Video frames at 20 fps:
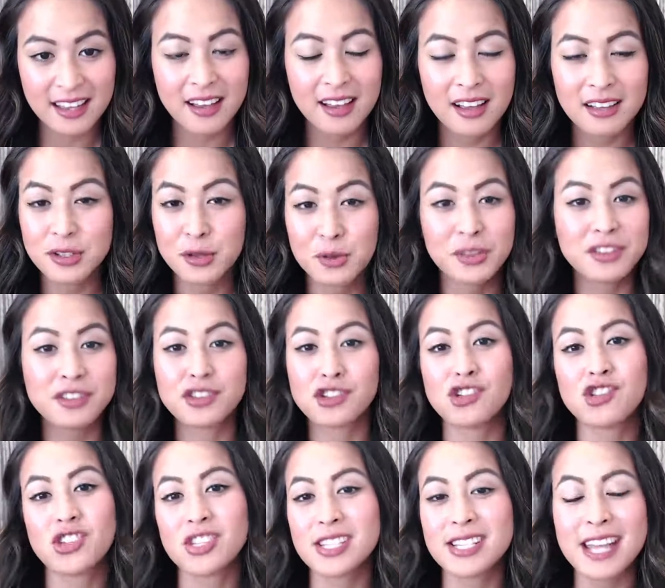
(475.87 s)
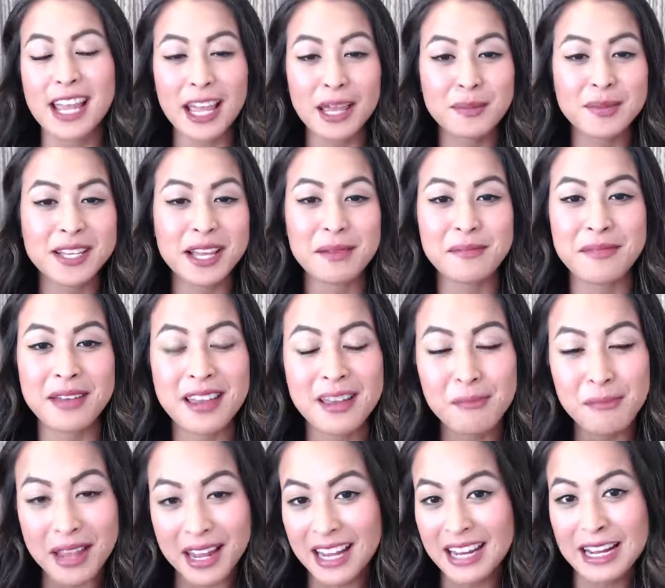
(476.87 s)
So these are just names I
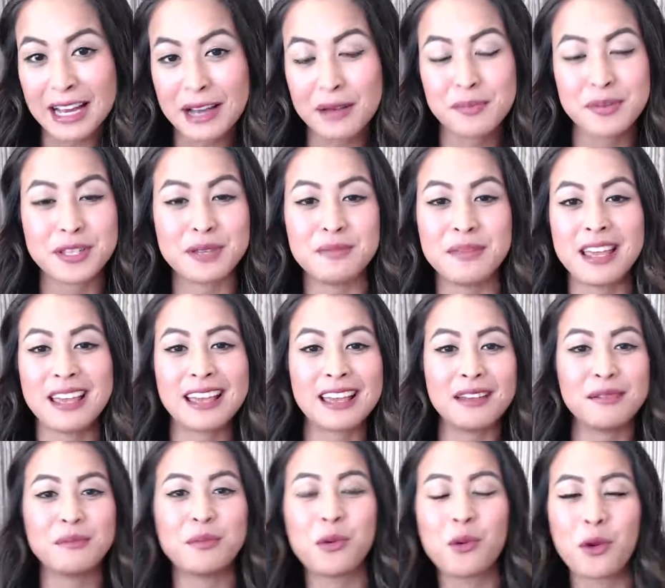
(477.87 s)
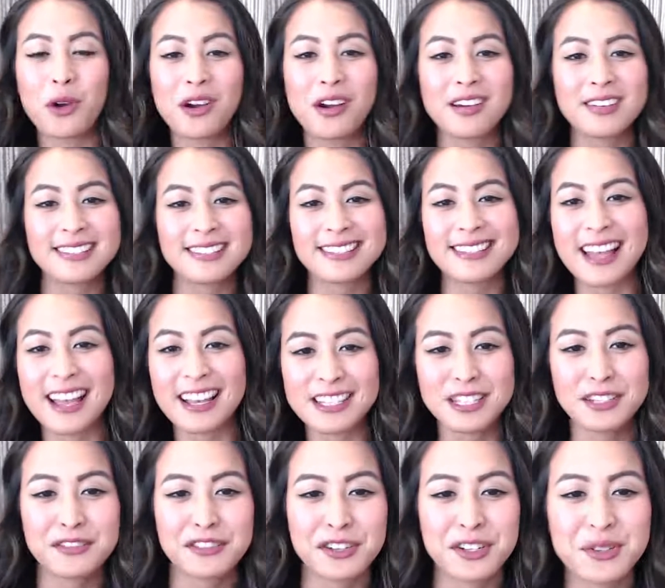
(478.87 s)
made up to make it more
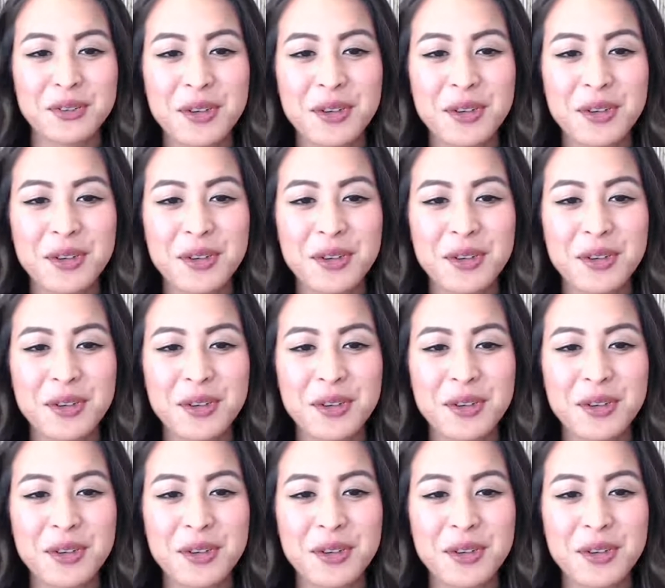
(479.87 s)
snazzy for you